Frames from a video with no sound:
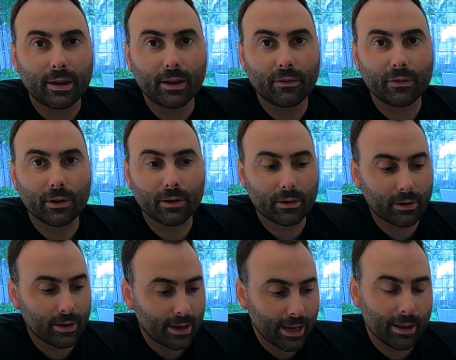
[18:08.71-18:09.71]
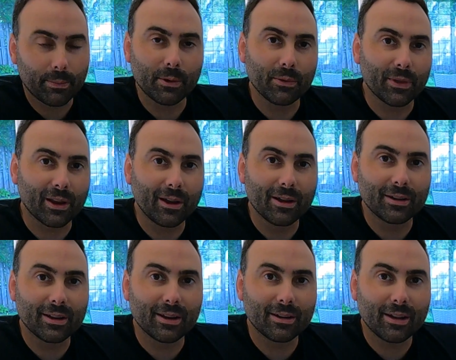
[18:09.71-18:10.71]
if you're happy with the
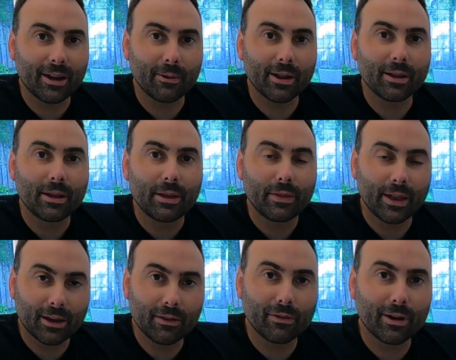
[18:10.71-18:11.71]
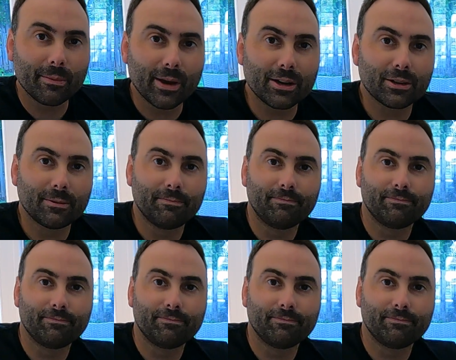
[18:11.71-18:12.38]
content. Anyway, thank you very much.